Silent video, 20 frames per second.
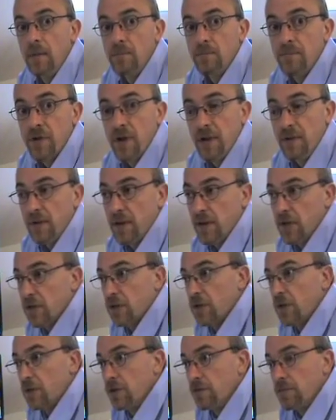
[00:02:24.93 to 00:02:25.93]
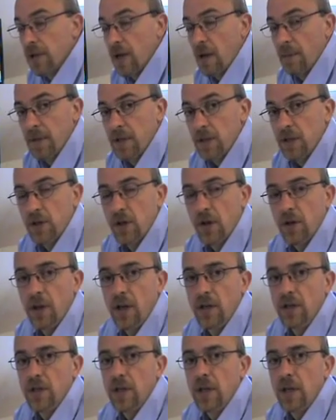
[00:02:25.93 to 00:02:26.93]
previous to becoming design
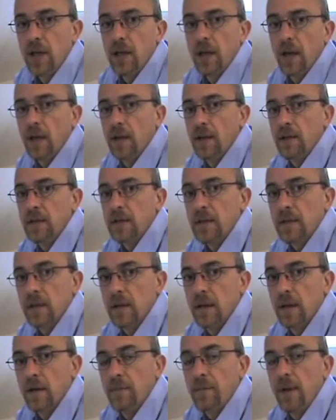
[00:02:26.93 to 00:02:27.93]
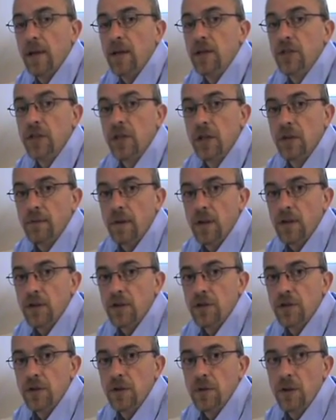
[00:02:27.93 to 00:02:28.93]
engineer at Energy
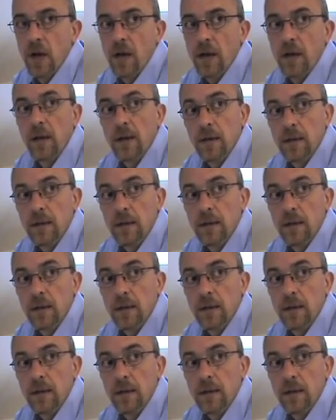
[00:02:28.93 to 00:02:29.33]
Innovations UK.